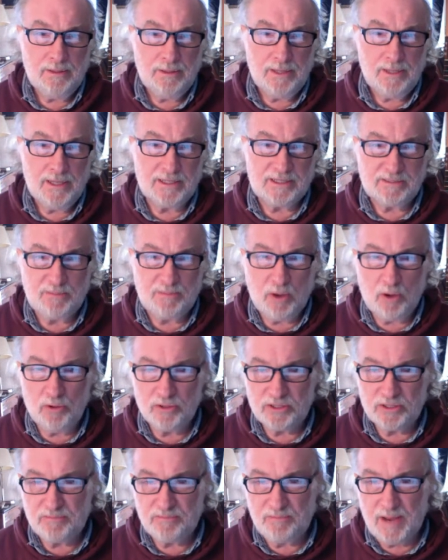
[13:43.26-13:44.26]

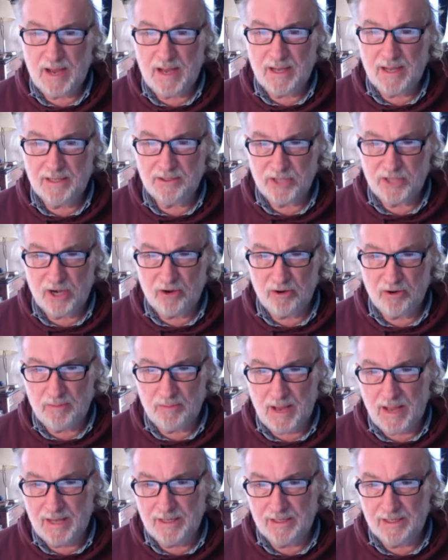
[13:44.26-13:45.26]
exposed by
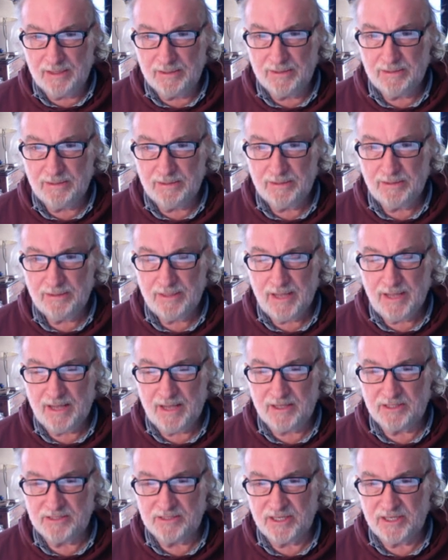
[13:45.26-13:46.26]
Jeremiah
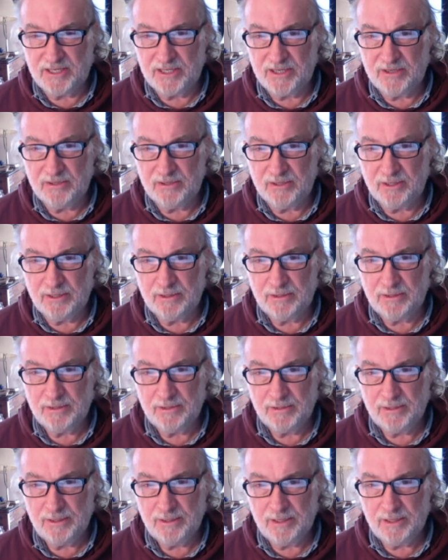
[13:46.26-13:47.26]
and Ezekiel
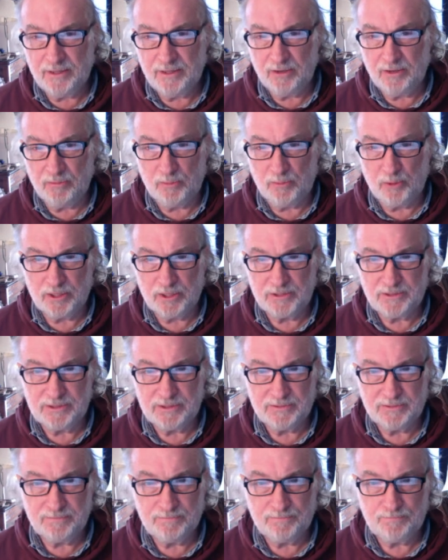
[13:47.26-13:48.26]
in their
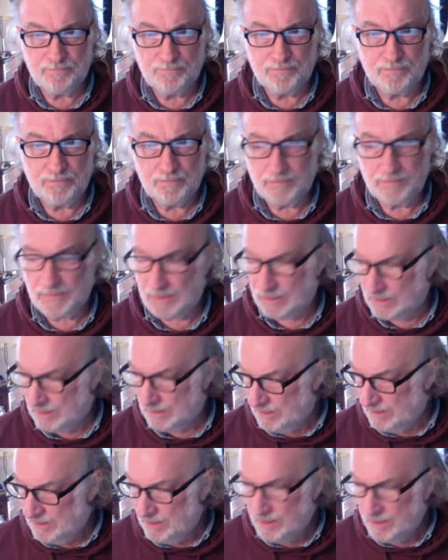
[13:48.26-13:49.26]
books.
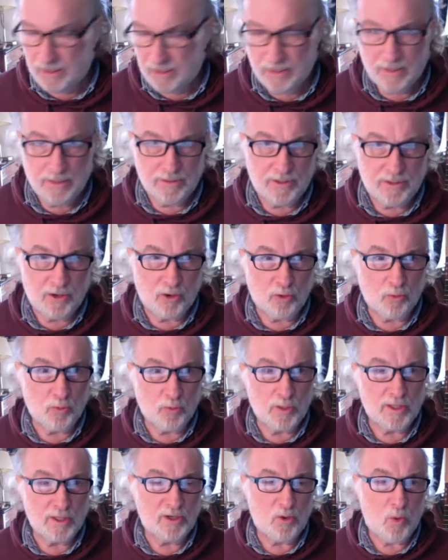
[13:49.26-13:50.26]
There are
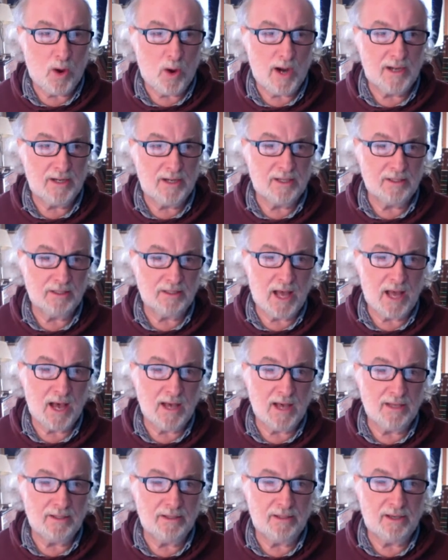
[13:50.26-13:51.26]
really quite a
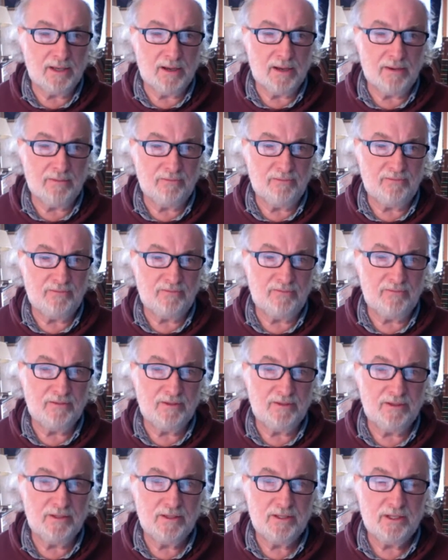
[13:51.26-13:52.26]
lot of
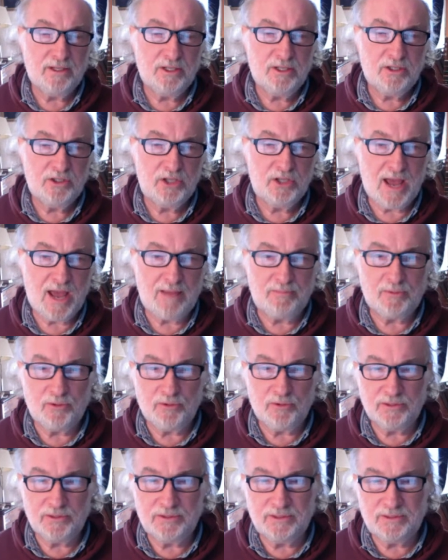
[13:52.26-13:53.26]

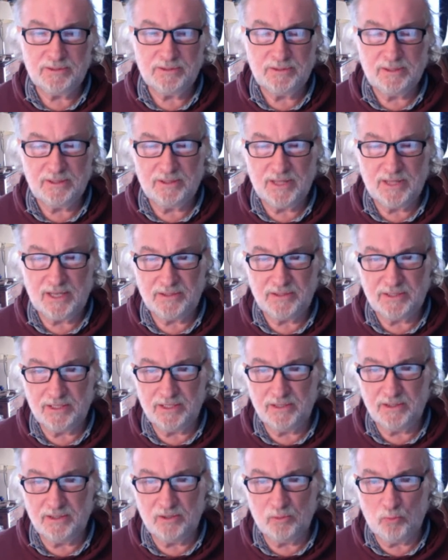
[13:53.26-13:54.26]
chapters that
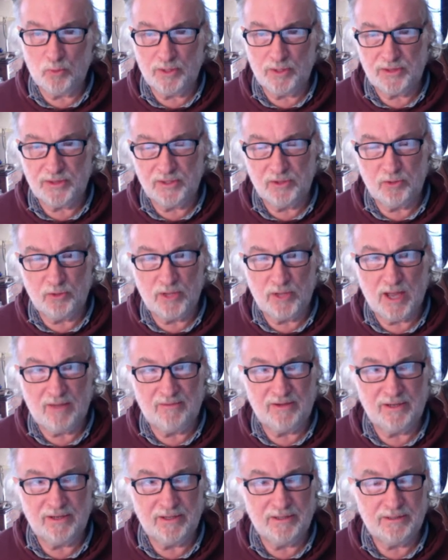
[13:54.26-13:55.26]
deal with the new
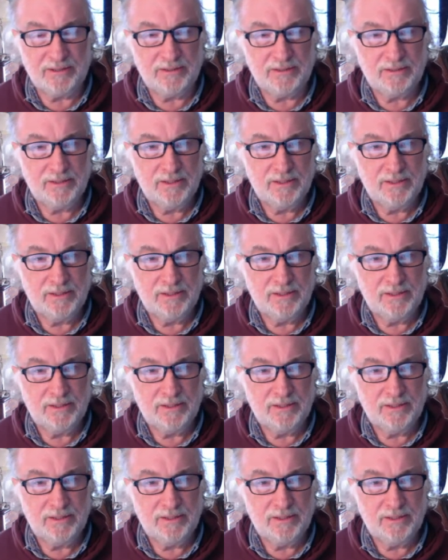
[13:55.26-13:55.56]
covenant.